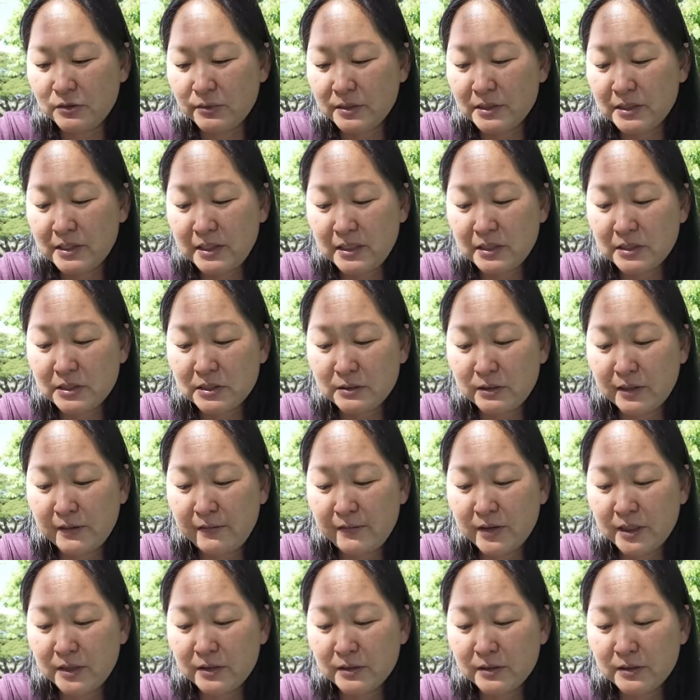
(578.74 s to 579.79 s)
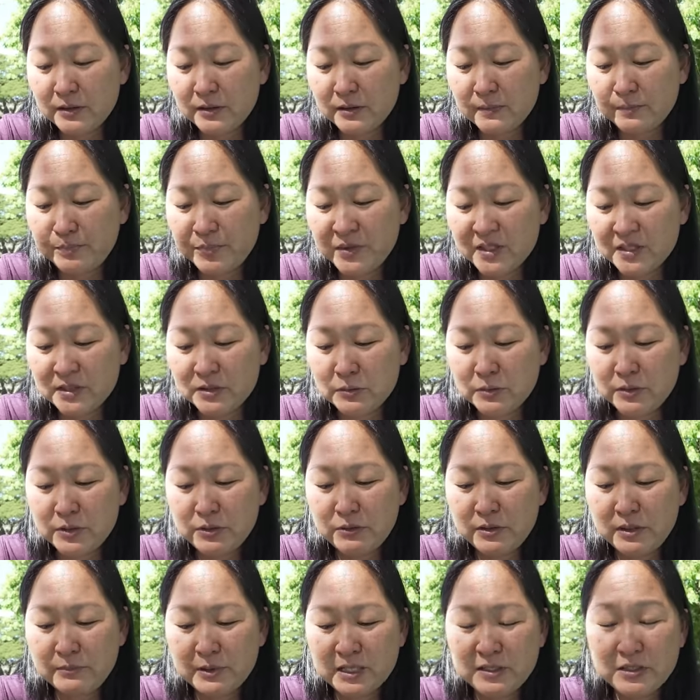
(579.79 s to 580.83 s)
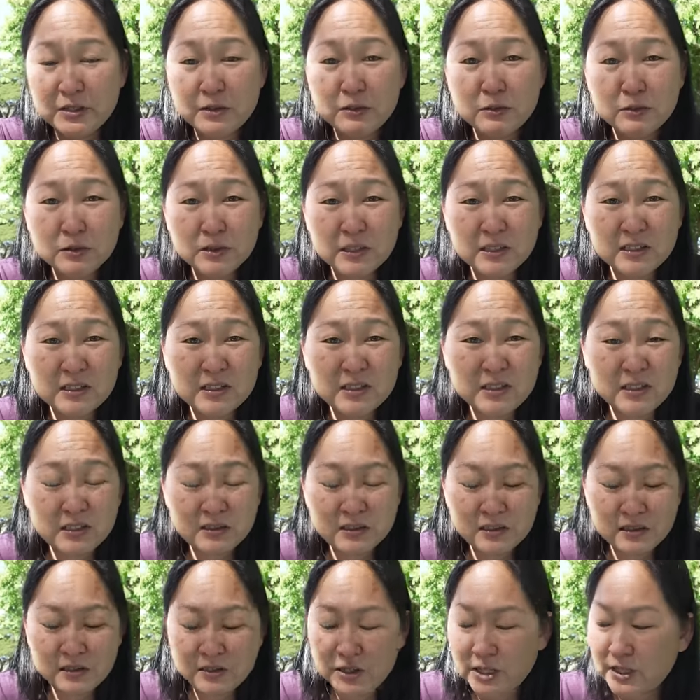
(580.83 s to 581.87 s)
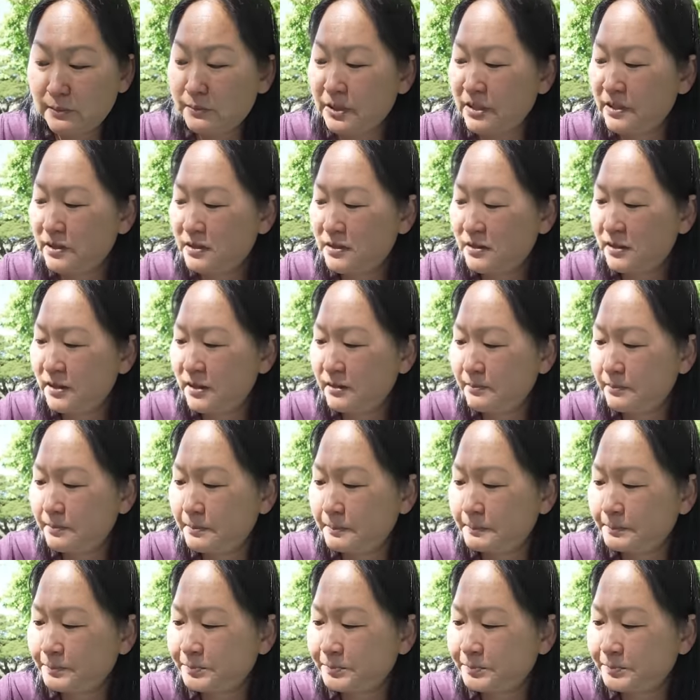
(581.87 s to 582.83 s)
cuisine, so I figure since we're doing bentos, let's stick to the Japanese theme.